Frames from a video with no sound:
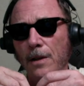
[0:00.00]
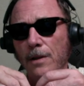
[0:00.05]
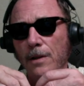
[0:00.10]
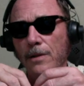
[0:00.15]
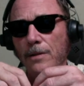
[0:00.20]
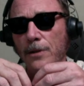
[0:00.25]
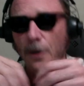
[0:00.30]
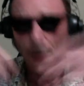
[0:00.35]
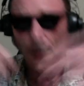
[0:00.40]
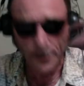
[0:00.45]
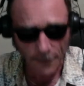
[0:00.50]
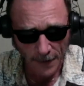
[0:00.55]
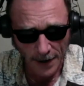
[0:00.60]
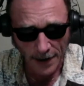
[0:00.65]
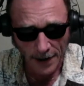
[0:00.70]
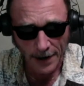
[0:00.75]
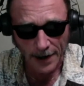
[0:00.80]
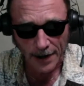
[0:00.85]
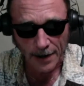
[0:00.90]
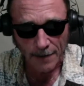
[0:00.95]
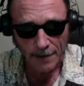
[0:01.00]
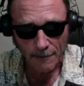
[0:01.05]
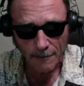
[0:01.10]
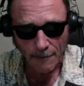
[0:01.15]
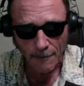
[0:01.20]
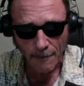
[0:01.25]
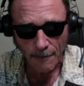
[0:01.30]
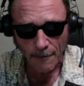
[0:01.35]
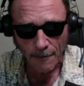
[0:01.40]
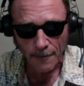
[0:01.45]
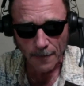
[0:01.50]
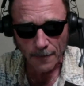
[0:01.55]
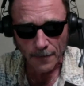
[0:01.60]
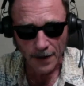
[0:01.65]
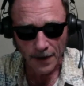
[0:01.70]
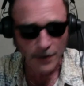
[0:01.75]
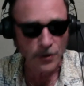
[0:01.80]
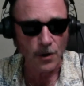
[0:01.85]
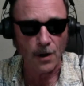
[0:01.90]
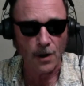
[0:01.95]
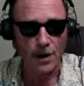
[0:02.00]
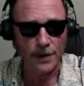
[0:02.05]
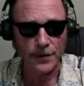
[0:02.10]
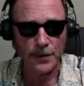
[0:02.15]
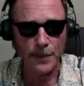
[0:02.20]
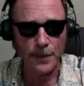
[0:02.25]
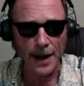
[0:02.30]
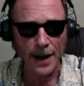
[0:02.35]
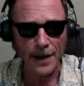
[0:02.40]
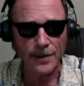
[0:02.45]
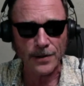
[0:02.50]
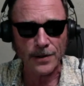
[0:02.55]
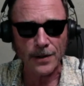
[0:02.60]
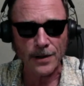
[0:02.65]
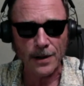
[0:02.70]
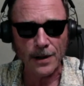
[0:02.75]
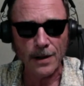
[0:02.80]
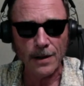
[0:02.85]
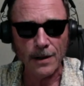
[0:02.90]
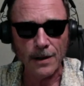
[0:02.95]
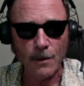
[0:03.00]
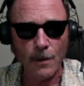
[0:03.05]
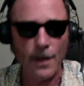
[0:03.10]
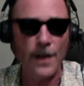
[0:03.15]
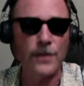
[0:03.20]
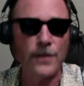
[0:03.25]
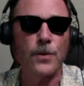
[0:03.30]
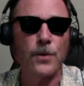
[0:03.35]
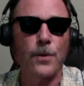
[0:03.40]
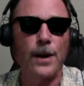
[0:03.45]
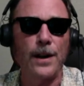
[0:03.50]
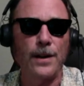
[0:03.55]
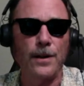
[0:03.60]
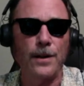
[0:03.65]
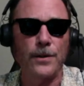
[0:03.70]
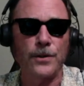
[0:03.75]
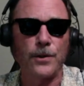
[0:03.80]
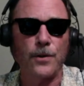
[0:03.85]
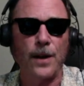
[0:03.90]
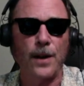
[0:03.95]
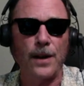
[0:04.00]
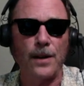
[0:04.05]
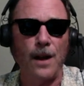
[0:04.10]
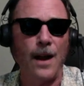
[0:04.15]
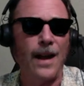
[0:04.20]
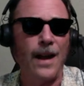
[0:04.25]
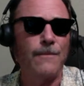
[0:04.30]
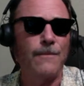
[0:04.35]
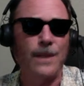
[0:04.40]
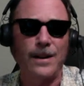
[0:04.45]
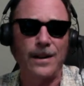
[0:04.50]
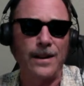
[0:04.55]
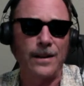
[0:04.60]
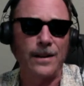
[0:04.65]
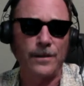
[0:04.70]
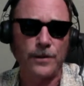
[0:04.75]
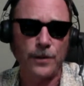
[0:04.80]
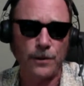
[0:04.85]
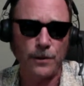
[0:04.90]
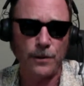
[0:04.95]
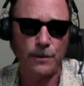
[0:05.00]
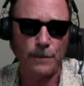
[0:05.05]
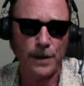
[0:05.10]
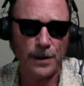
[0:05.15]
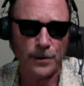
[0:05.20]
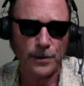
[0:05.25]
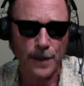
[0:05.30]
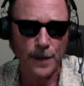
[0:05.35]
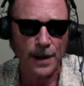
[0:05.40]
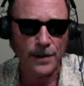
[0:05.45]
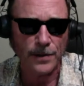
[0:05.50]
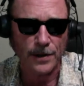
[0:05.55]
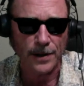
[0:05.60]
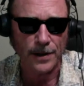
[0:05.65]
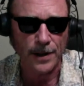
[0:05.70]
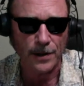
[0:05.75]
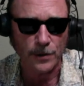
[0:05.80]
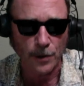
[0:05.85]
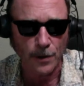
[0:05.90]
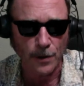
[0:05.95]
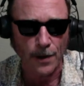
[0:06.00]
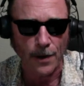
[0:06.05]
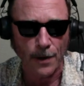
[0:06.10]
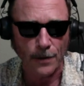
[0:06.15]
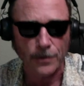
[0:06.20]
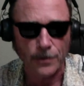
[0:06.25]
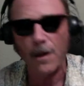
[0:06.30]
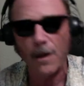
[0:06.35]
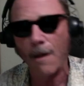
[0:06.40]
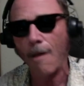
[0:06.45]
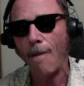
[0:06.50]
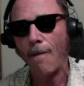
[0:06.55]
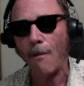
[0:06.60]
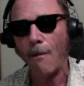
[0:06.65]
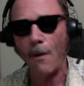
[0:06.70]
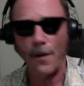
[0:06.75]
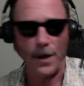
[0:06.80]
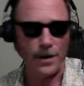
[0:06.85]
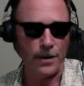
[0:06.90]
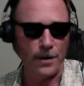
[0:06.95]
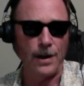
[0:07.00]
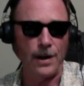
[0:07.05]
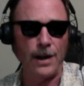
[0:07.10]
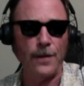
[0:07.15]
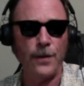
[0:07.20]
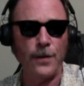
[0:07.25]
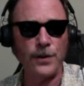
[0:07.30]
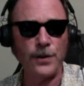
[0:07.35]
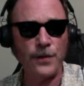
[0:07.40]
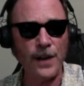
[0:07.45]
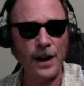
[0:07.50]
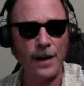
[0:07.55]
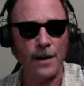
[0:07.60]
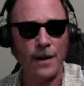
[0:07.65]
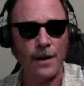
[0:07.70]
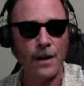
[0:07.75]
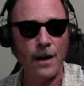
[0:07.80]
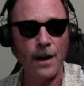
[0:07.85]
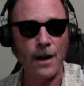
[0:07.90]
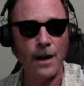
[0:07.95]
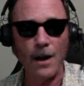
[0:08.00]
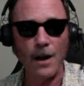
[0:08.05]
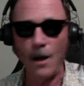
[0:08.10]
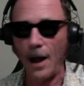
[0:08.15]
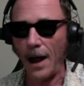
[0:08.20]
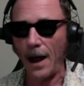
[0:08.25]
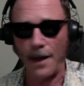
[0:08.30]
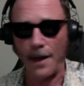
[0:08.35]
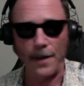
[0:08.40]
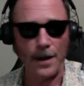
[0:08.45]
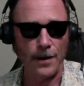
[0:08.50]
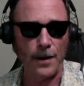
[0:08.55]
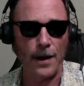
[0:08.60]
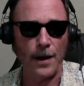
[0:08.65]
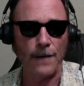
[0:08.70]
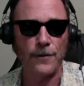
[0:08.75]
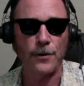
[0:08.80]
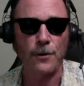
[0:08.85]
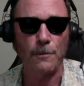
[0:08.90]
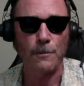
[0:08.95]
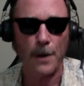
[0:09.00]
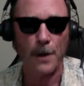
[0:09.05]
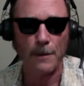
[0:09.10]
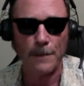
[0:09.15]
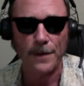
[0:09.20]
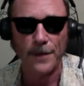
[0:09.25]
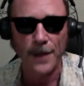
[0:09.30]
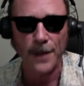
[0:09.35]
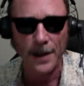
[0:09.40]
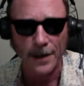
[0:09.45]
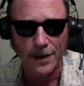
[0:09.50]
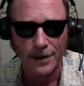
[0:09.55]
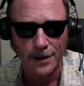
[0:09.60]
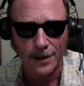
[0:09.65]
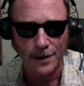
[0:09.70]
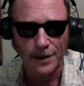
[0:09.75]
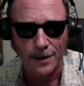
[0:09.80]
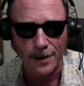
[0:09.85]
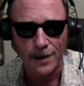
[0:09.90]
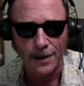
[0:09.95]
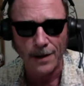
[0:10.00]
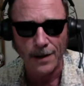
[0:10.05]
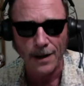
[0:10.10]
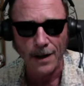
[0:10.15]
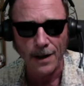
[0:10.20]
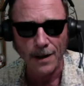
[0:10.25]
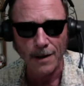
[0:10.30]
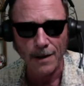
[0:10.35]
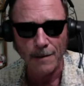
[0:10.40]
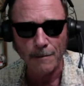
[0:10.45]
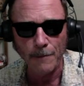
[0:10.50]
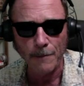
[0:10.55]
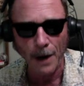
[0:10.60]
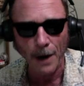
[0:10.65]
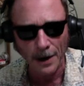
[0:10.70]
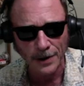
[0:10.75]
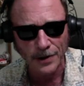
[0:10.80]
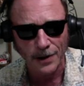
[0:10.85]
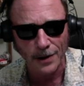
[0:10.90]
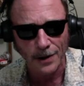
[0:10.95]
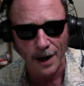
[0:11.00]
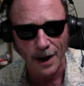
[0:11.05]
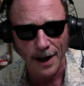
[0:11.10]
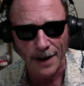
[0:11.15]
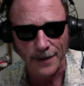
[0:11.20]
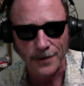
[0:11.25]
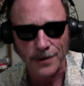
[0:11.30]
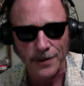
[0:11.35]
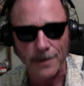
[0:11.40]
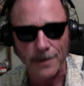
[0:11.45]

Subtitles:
to infinity. That's all of space. Well, that's the radial straight line, but in 2p space, you need two of those. Well, then you need the sphere. And then you have two perpendicular partial lines.